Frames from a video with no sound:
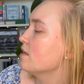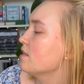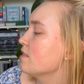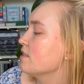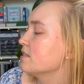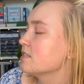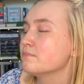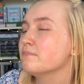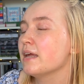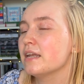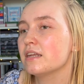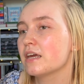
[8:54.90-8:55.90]
this
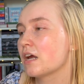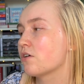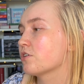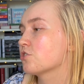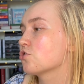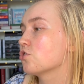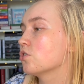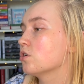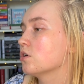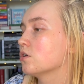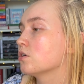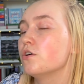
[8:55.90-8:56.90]
main character,
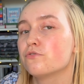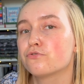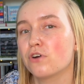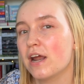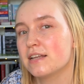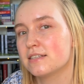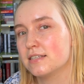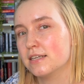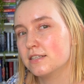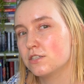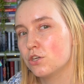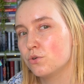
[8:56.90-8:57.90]

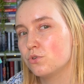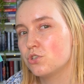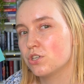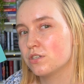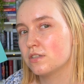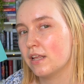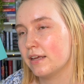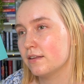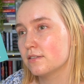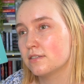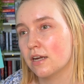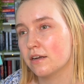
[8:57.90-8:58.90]
Frances, who's just like
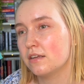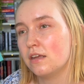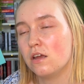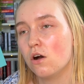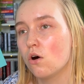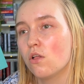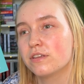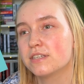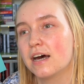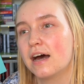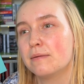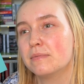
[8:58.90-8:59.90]
studying all the
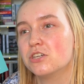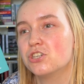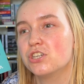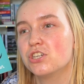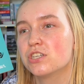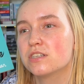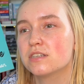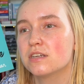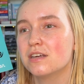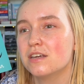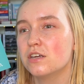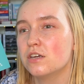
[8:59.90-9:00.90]
time, and
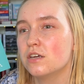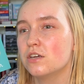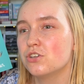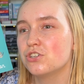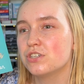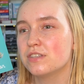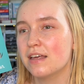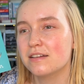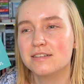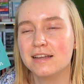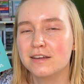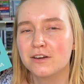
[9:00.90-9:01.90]

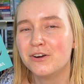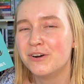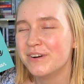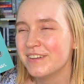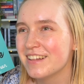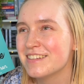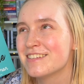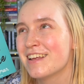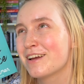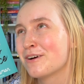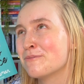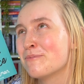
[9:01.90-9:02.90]
that's like, it's
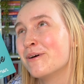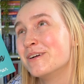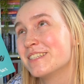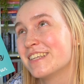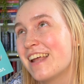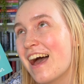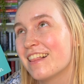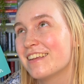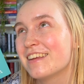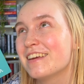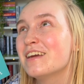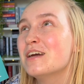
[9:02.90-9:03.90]
like her
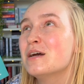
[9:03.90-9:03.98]
personality.